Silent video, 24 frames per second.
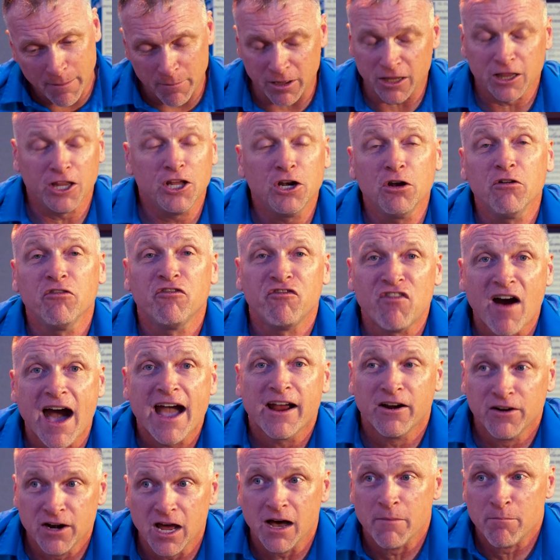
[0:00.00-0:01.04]
I'm a little
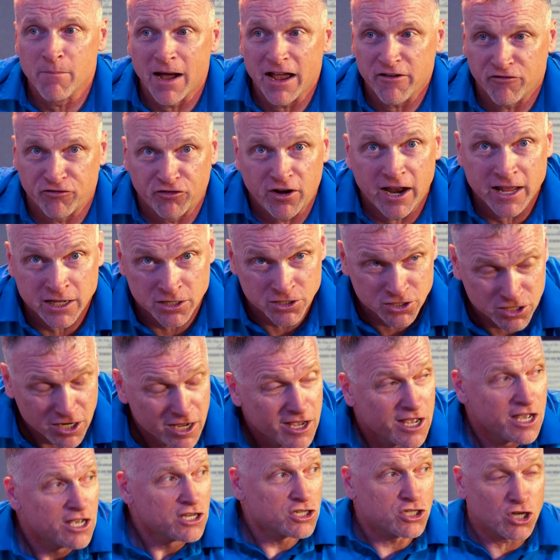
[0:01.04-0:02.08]
fired up, my friends.
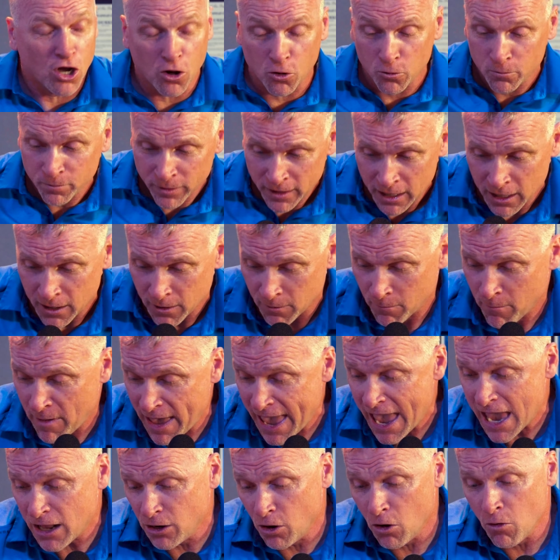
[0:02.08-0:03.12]
So,
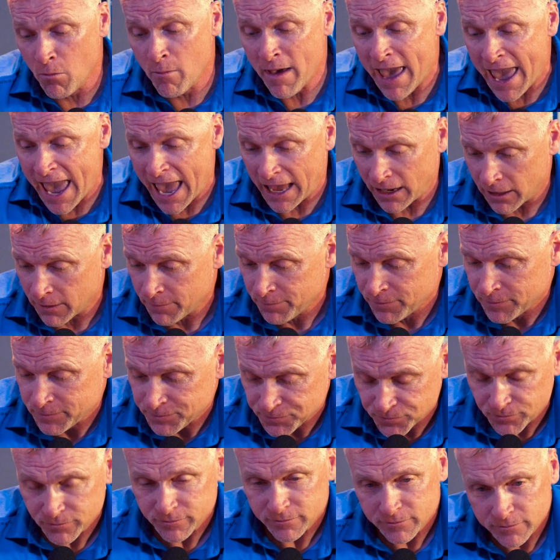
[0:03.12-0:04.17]
man, oh man,
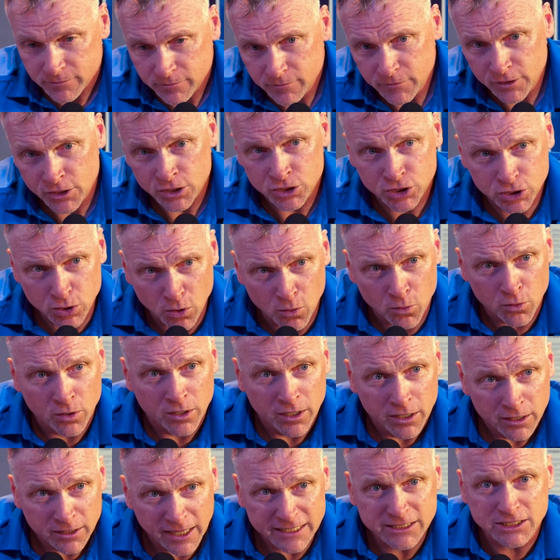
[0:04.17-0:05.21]
so
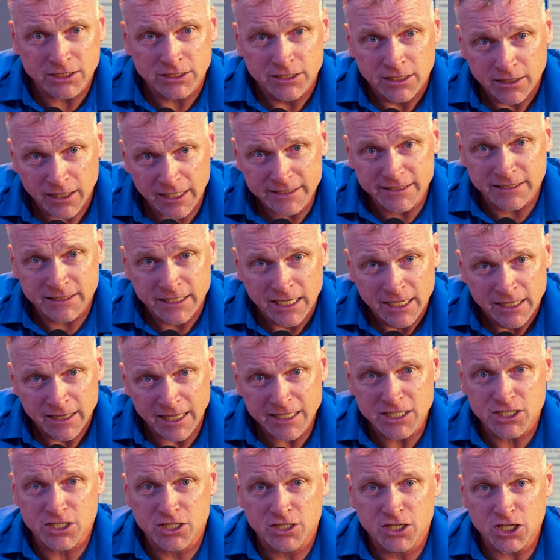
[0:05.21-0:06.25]
let's let's
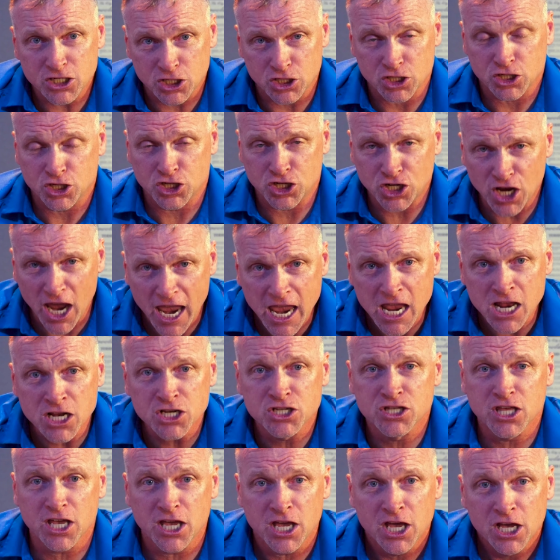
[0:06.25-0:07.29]
let's just
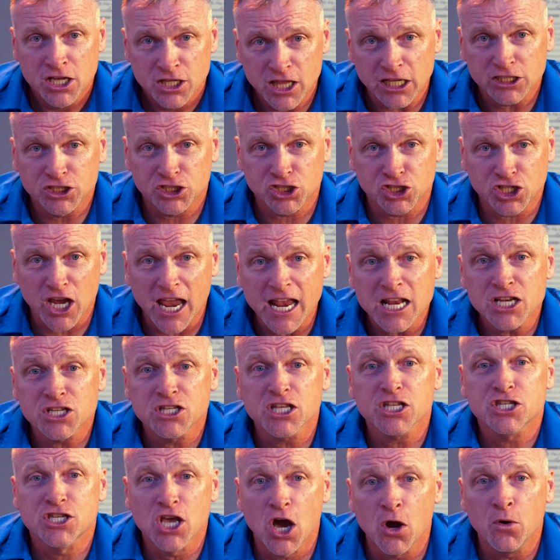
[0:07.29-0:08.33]
change the let's change
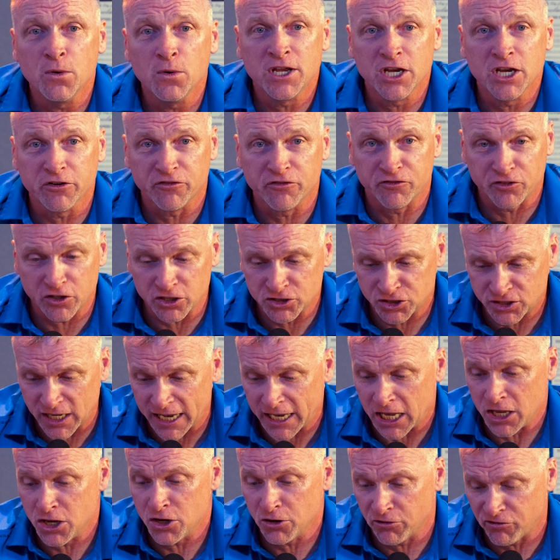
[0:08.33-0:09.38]
the tone here for a
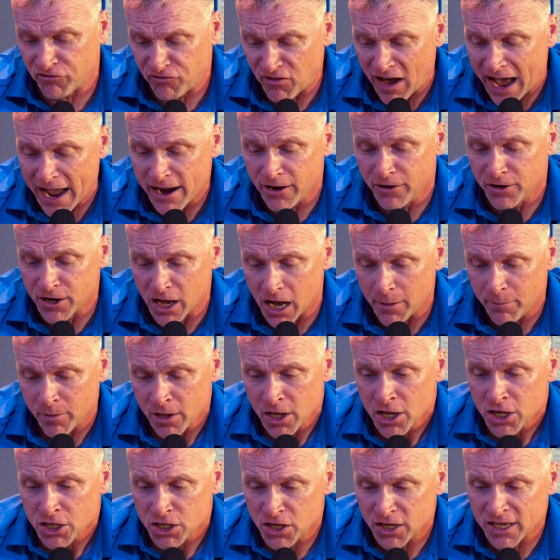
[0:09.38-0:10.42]
second. You're fired up.
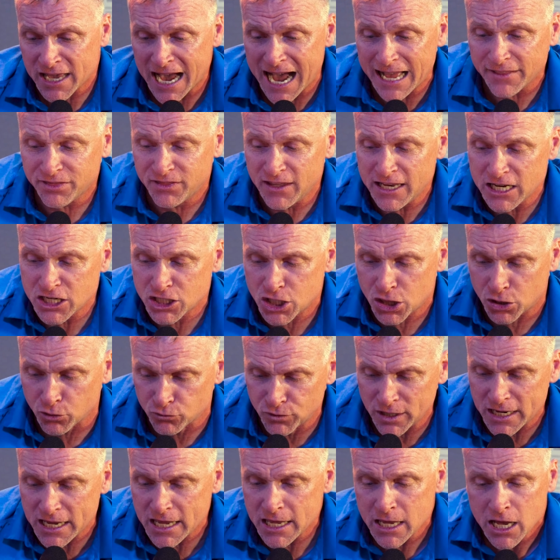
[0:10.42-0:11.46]
You got these
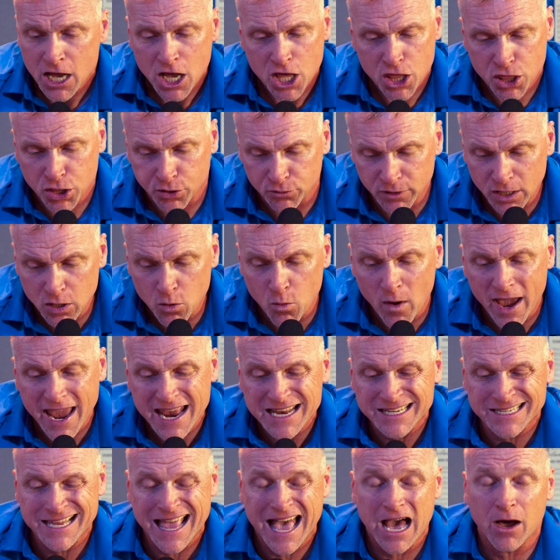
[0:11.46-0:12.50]
three three
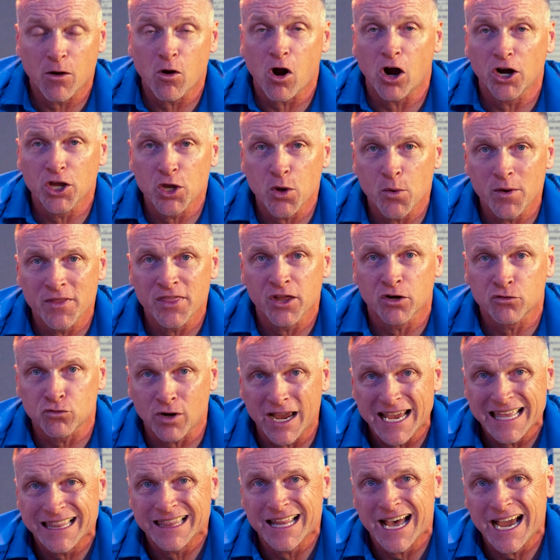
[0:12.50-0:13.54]
ways now. Are you in the
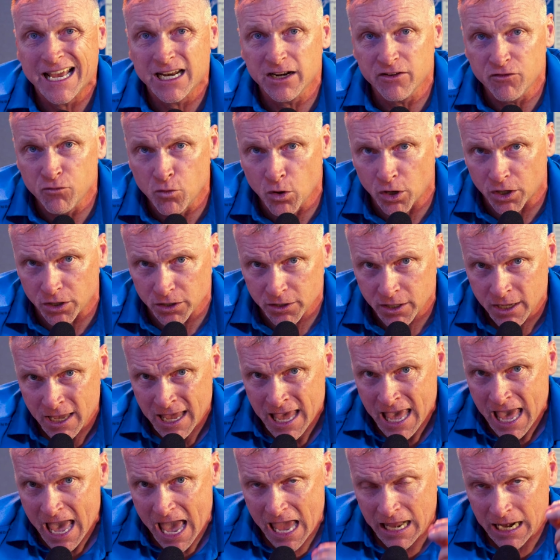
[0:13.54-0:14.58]
right line of work?
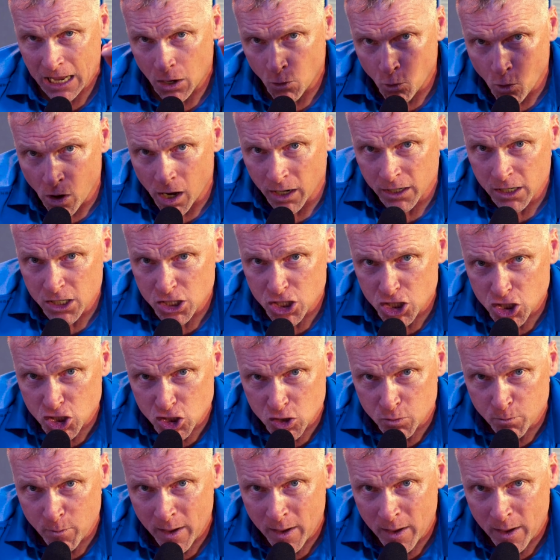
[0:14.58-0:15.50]
And I want to just